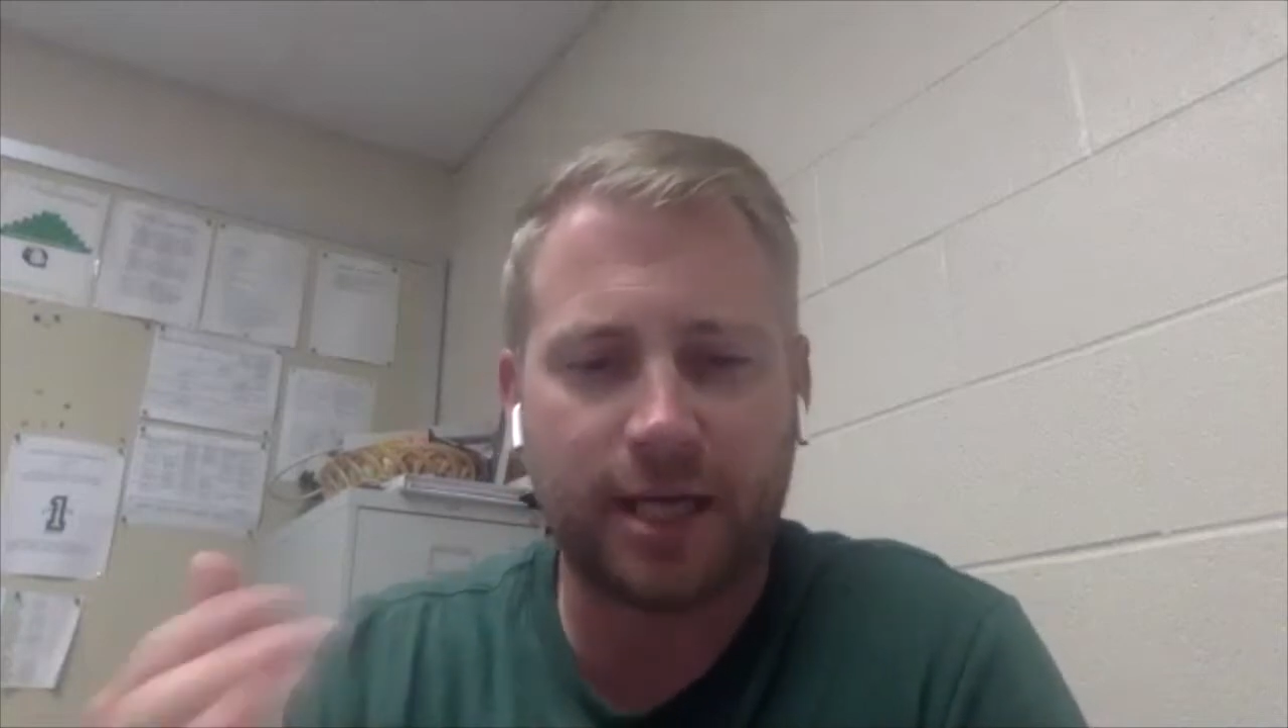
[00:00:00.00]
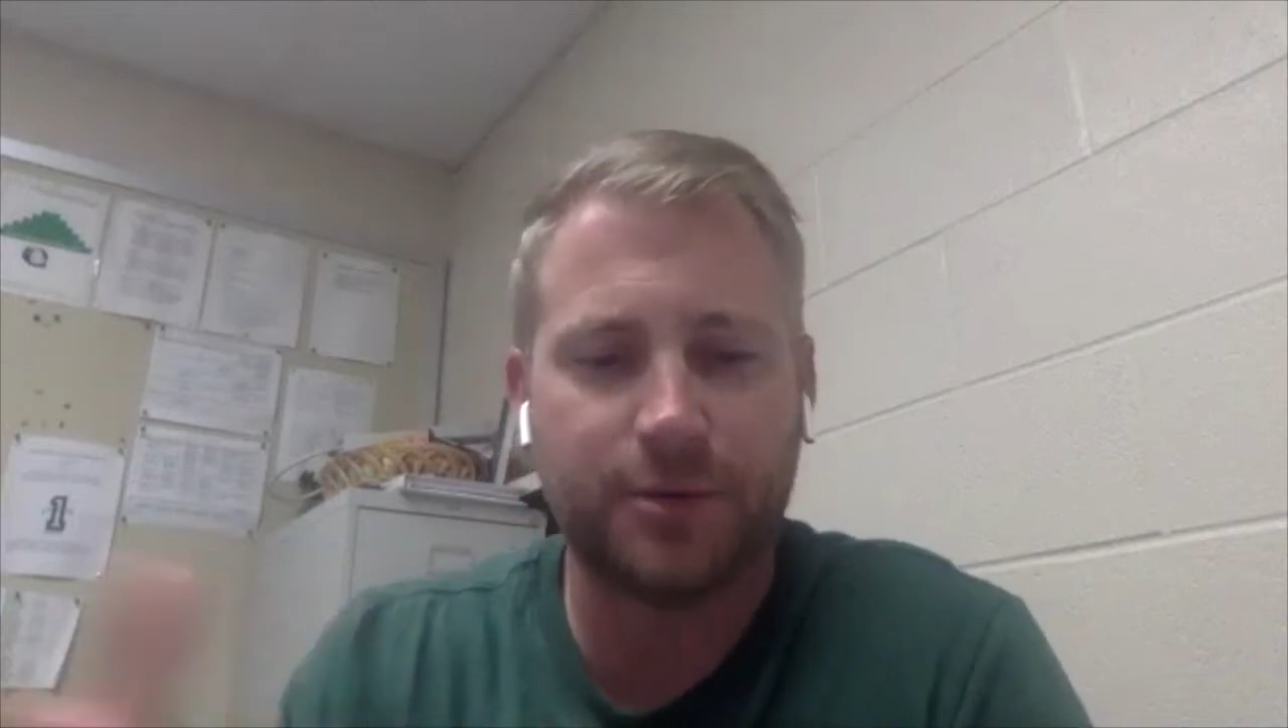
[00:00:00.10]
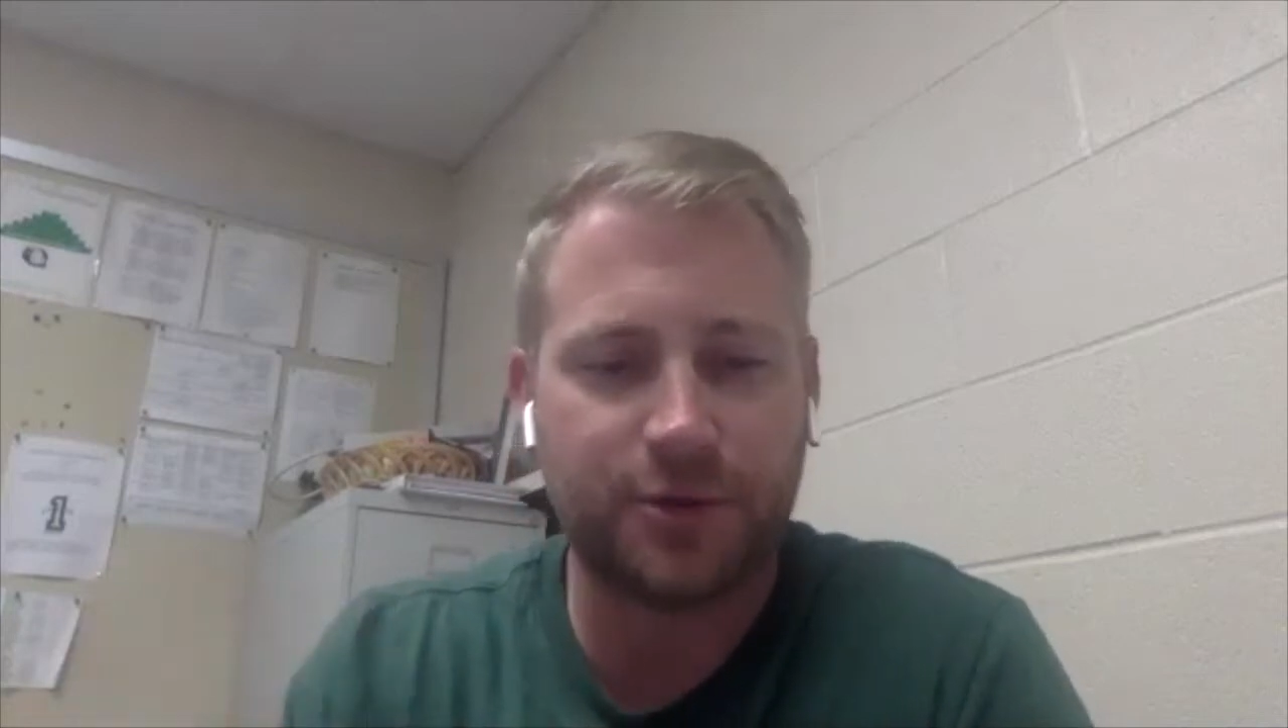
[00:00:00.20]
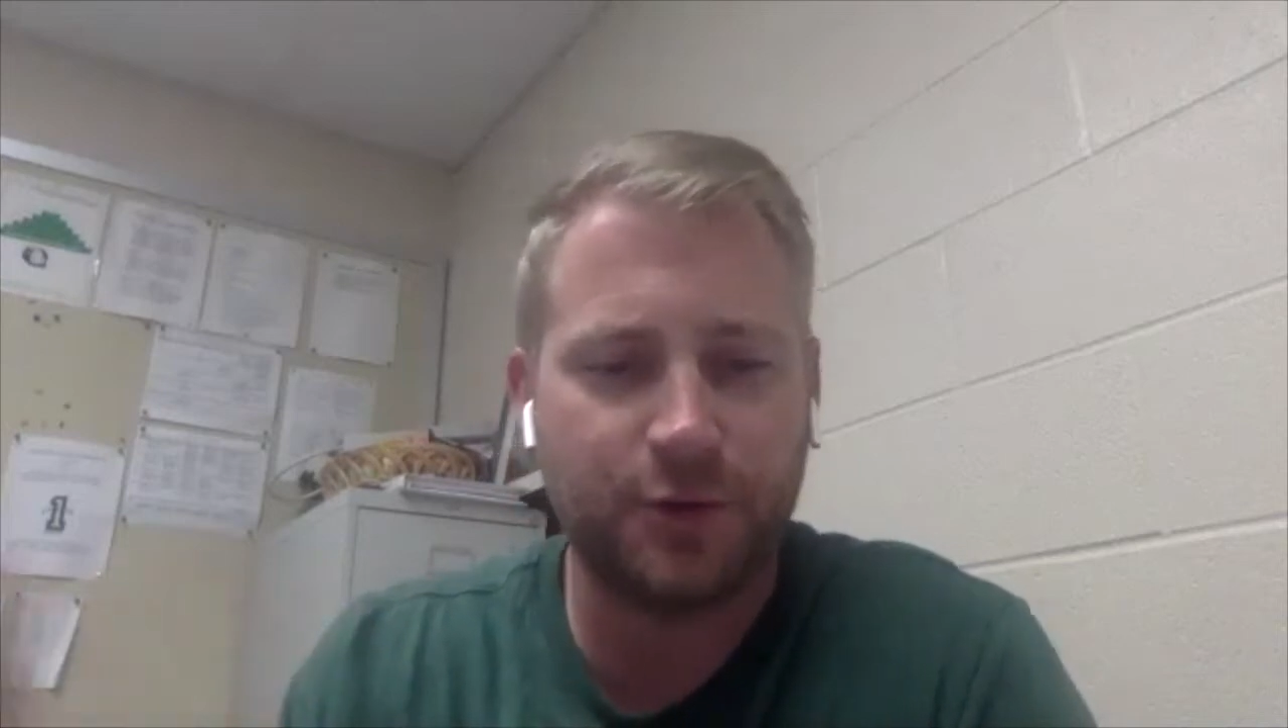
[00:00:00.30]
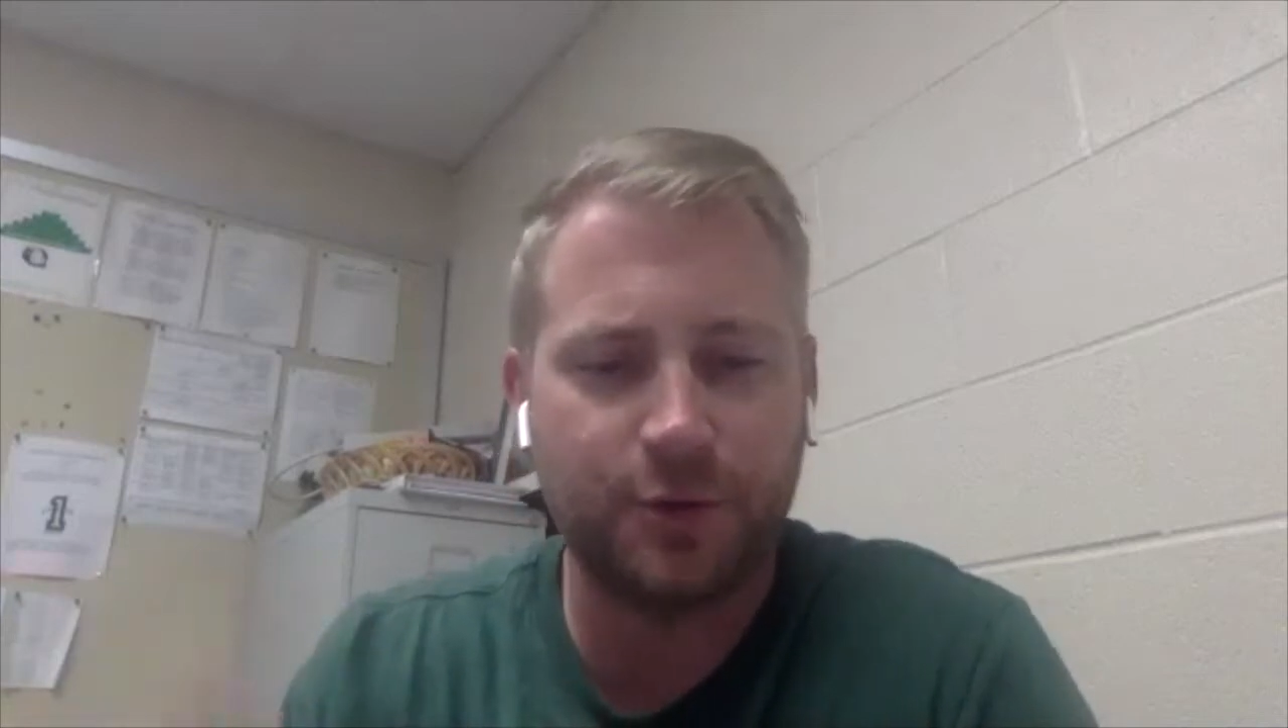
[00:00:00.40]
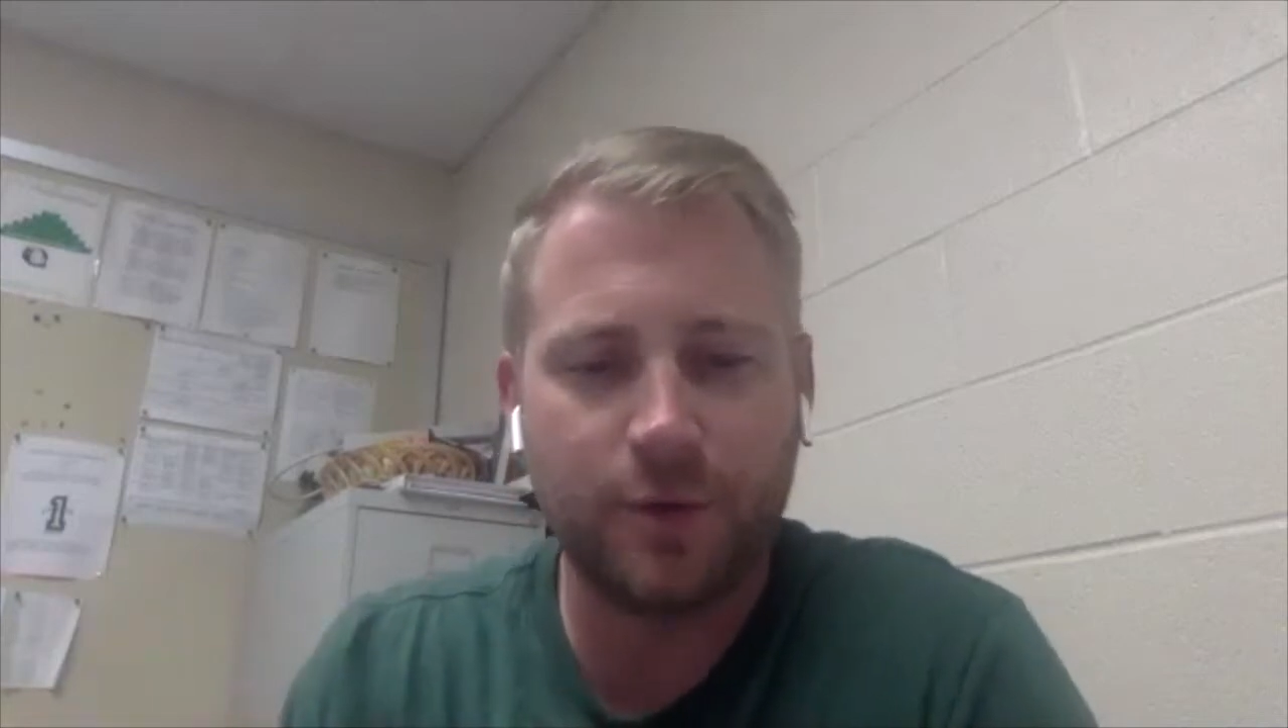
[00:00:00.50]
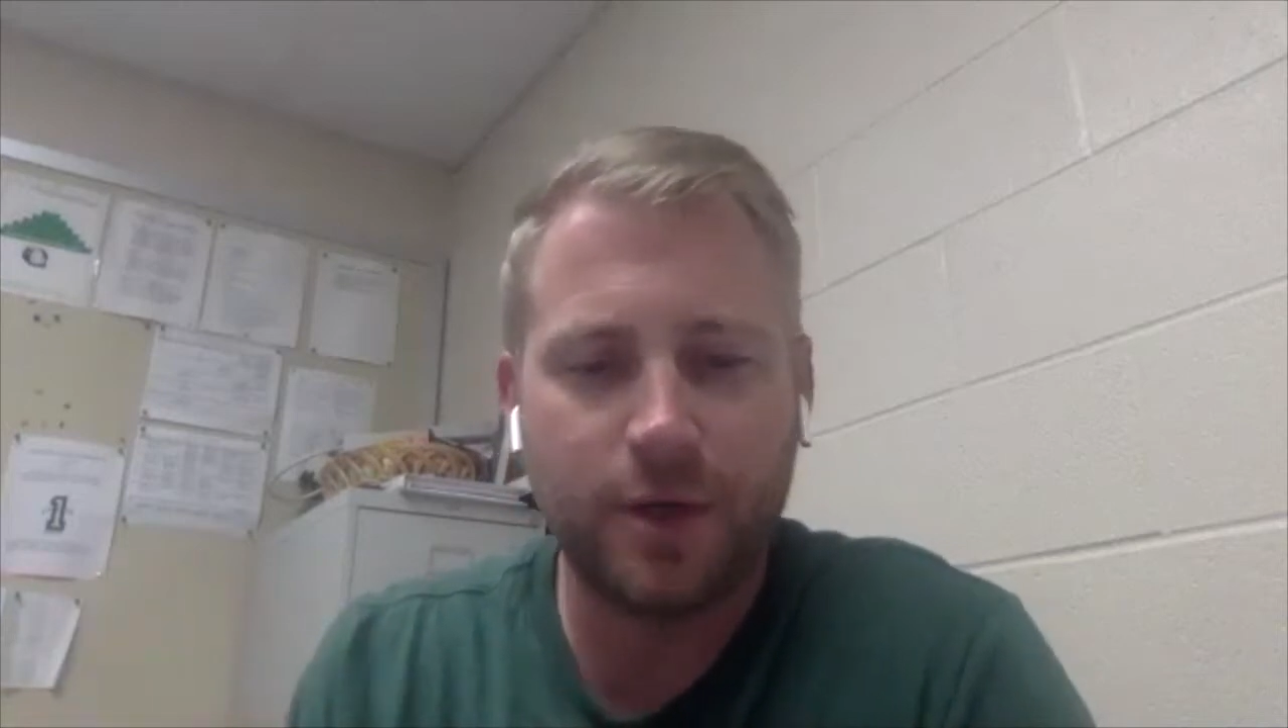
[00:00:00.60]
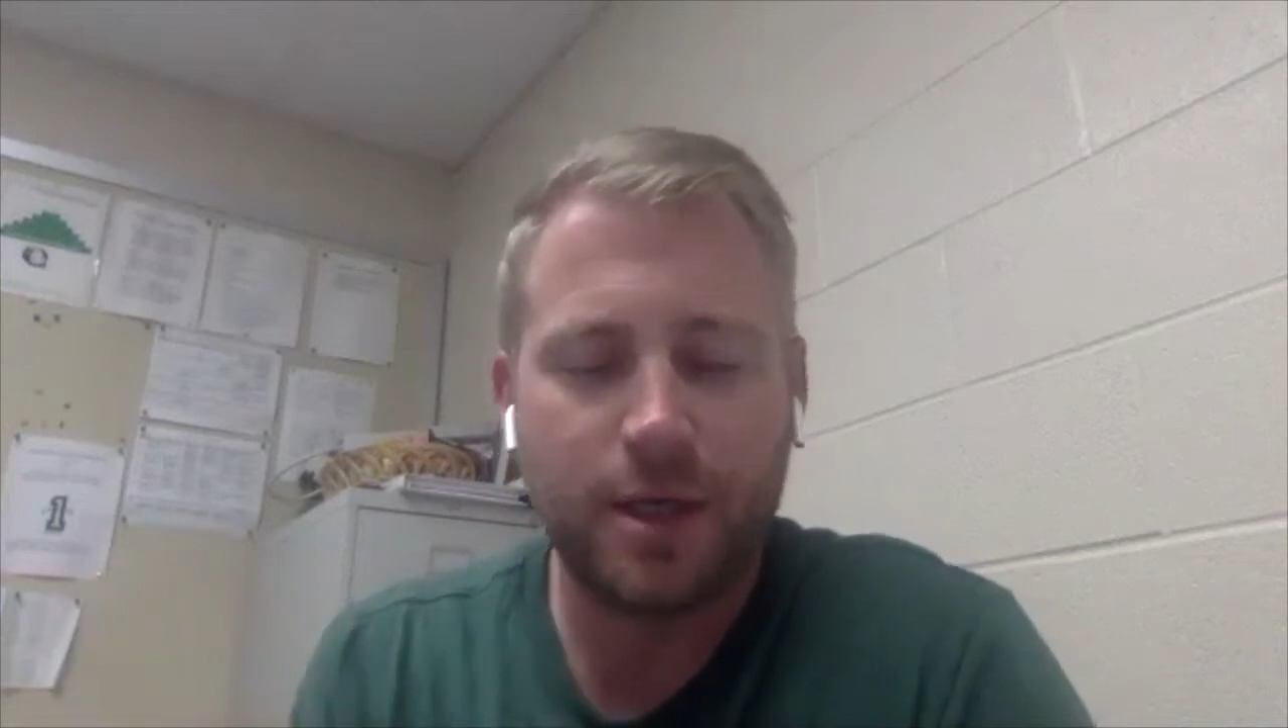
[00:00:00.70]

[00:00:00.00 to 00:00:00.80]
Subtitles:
able to